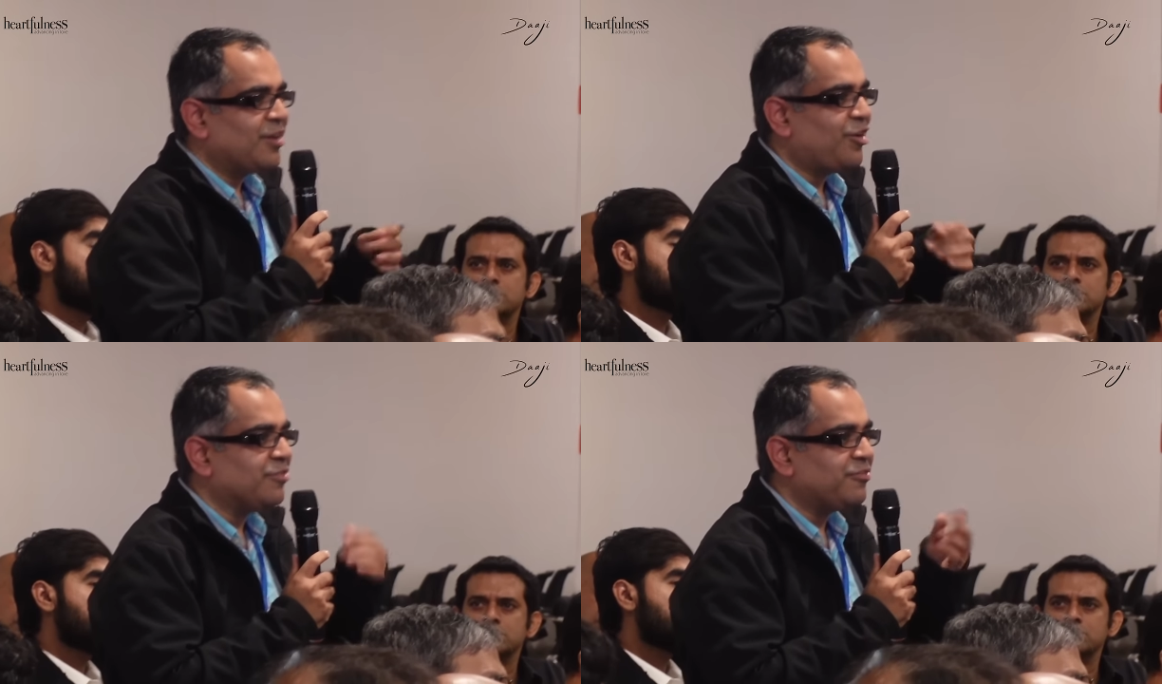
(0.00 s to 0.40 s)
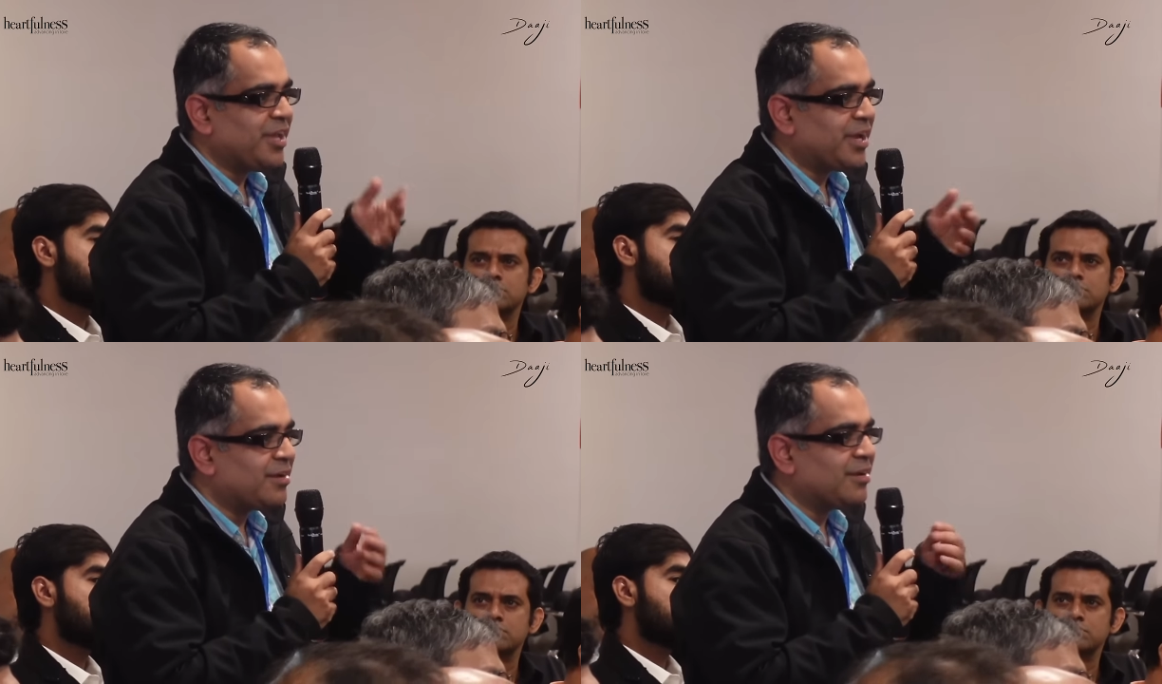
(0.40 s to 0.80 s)

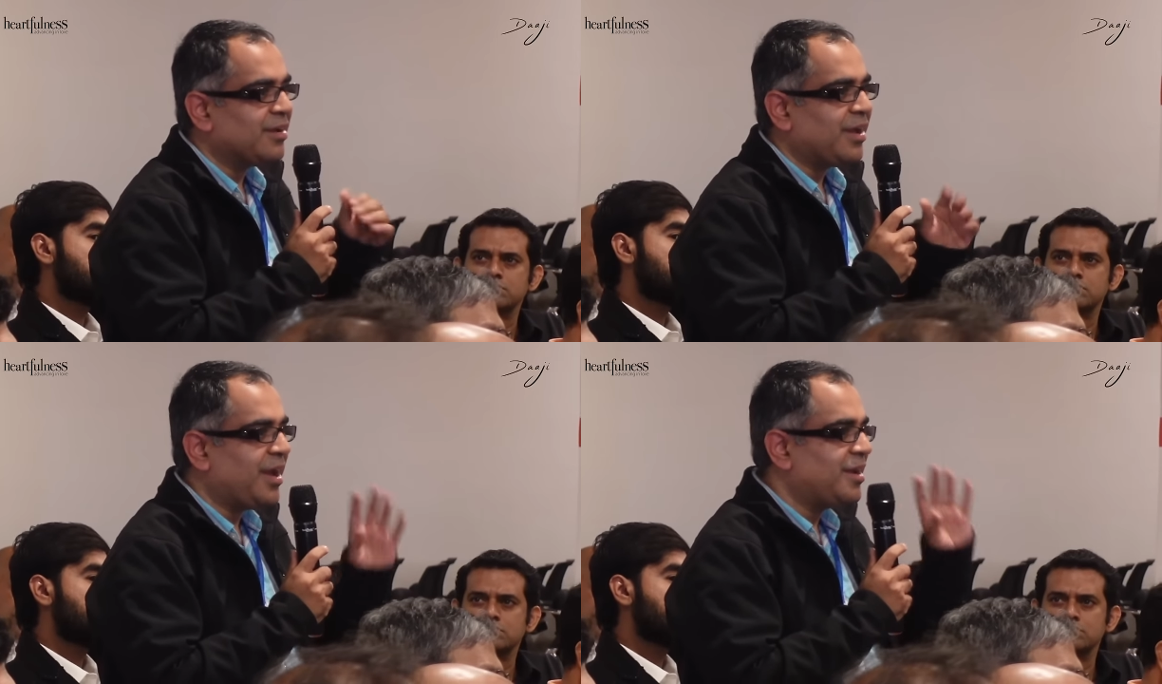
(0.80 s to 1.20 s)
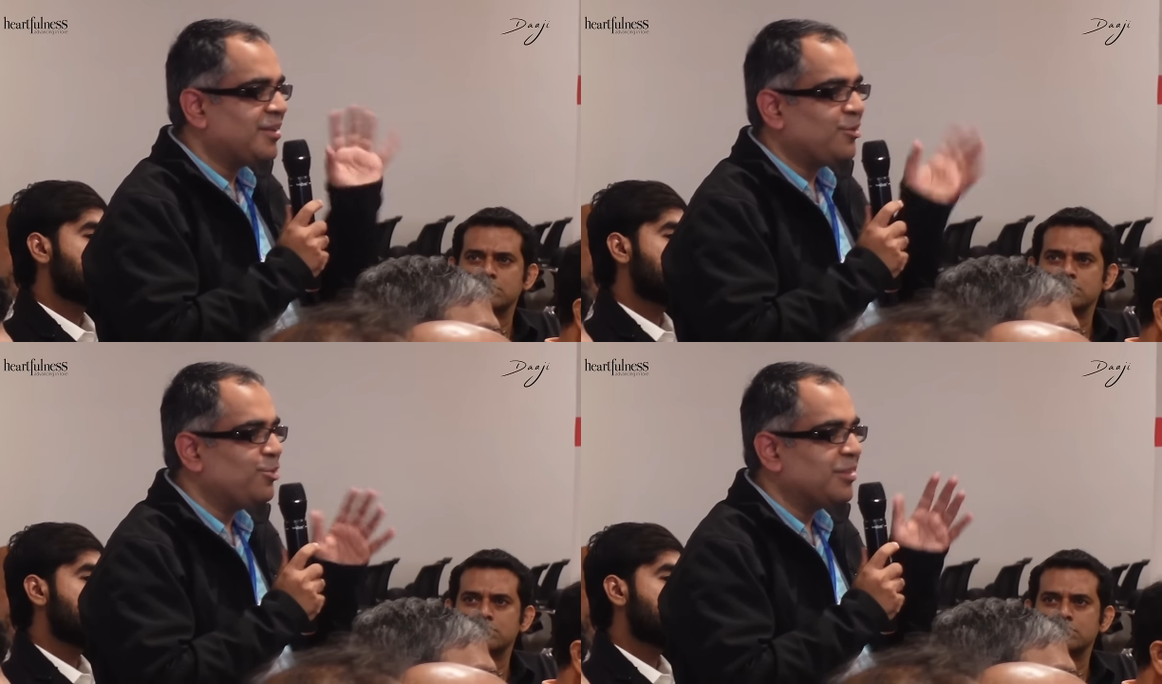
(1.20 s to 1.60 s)
Speaker 1: conflict, and
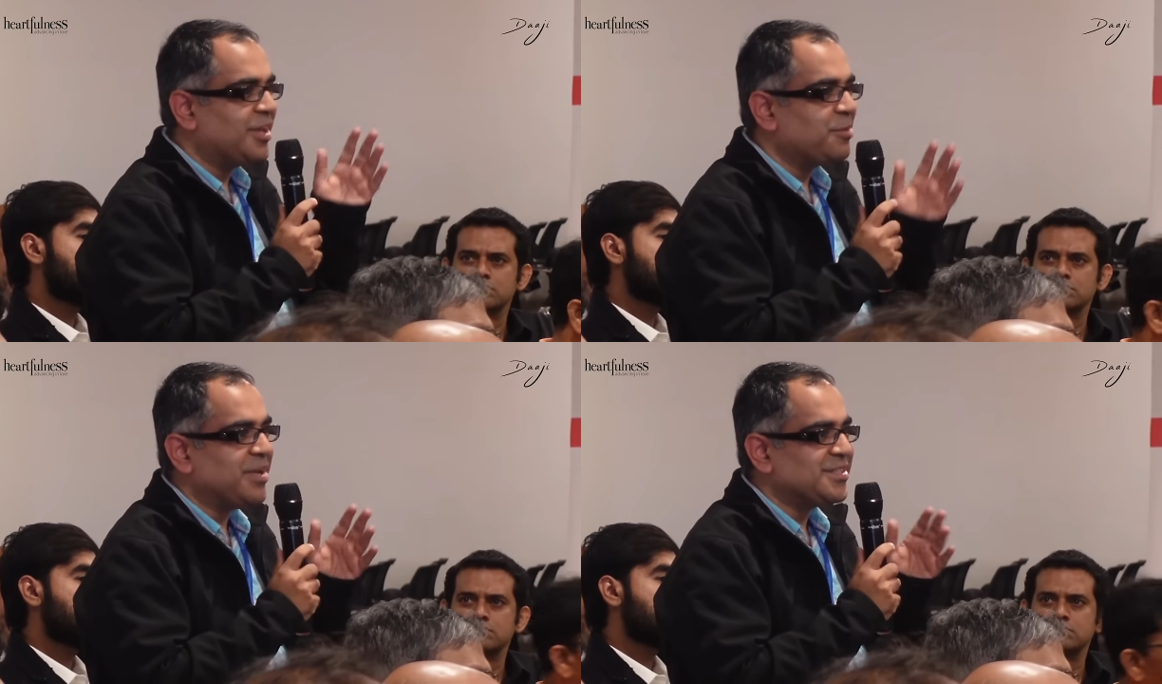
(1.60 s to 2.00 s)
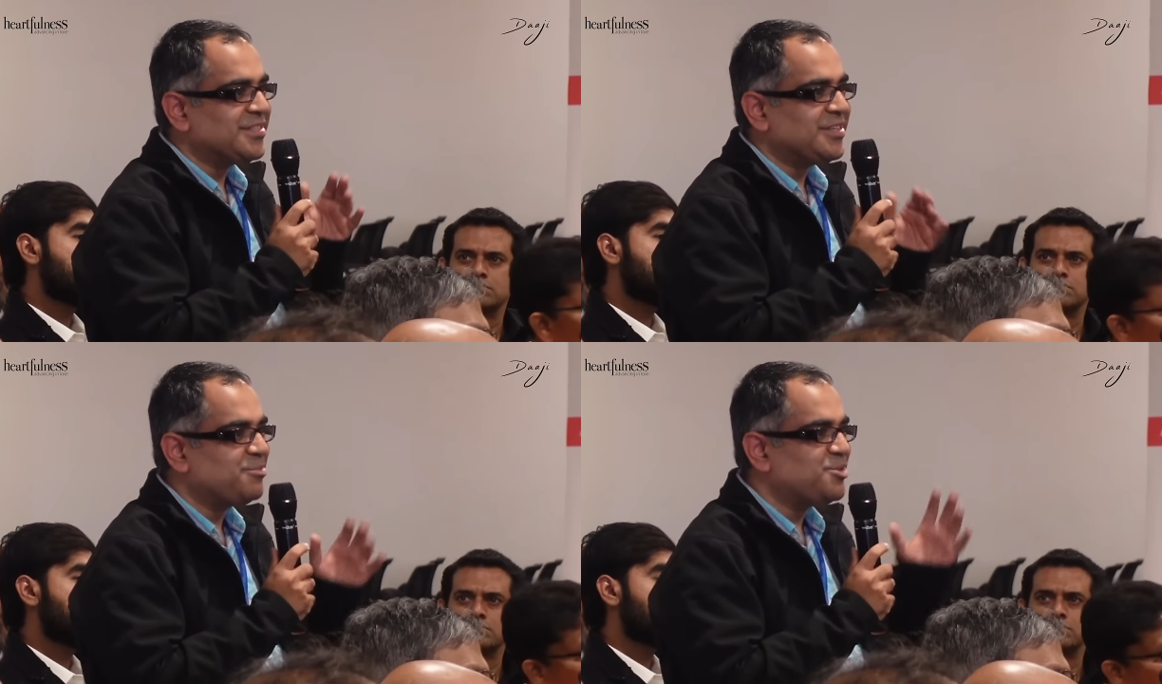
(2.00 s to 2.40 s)
the whole thing
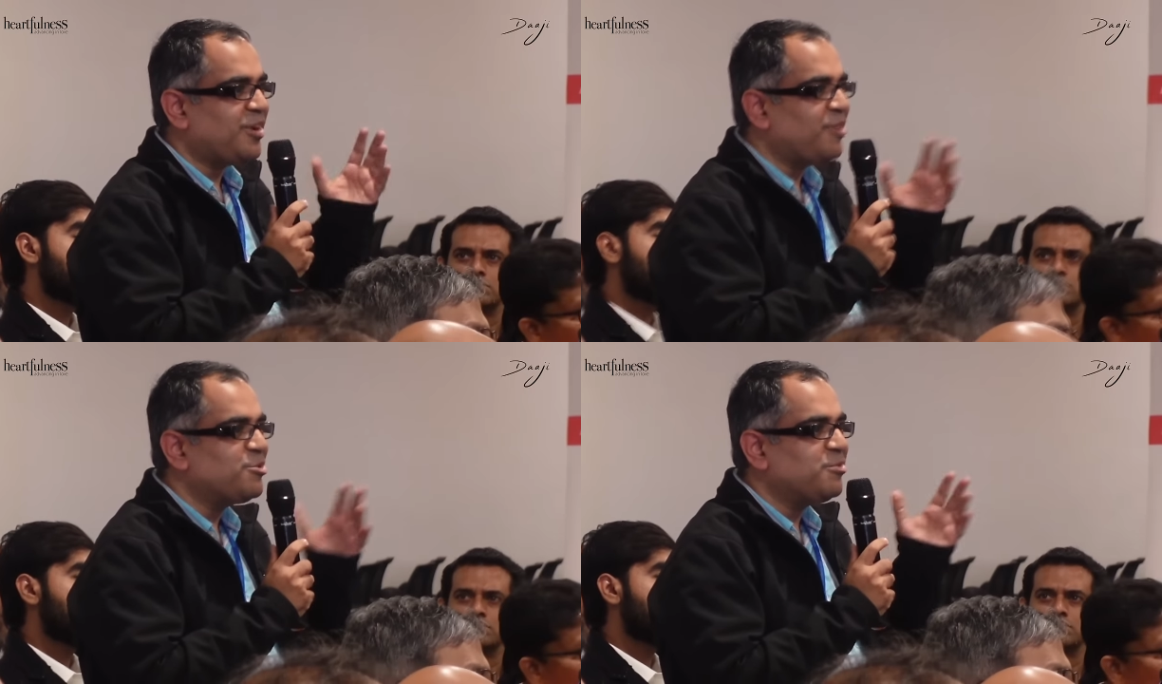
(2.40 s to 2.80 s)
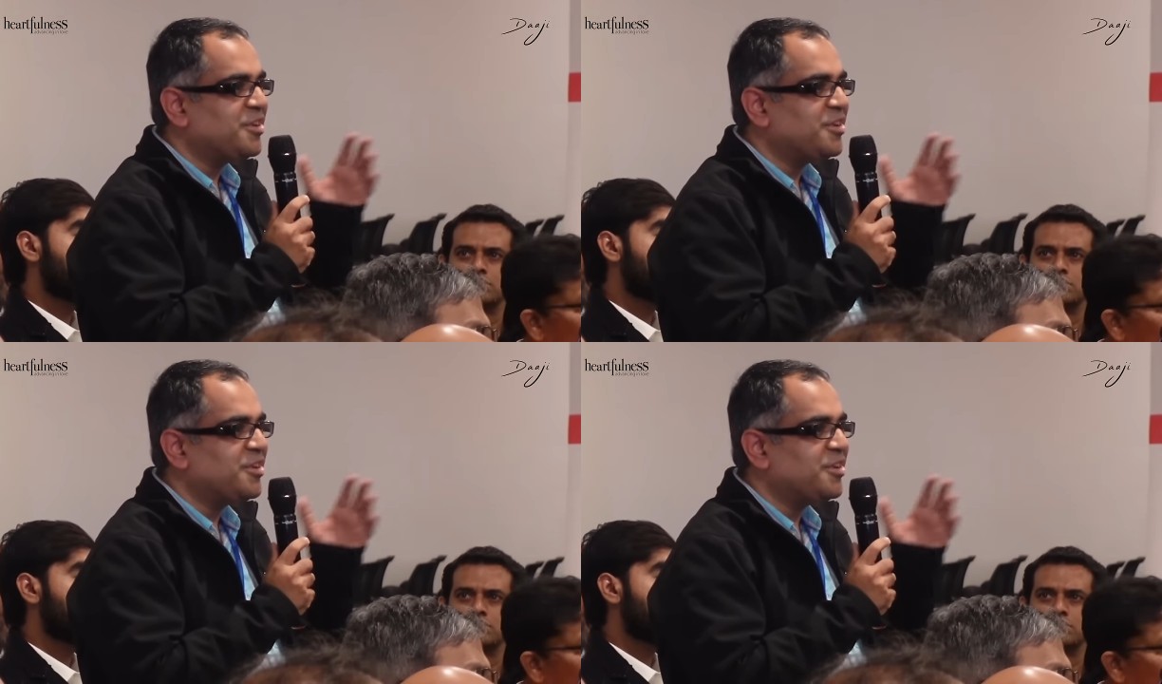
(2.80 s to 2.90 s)
messes up. So, how do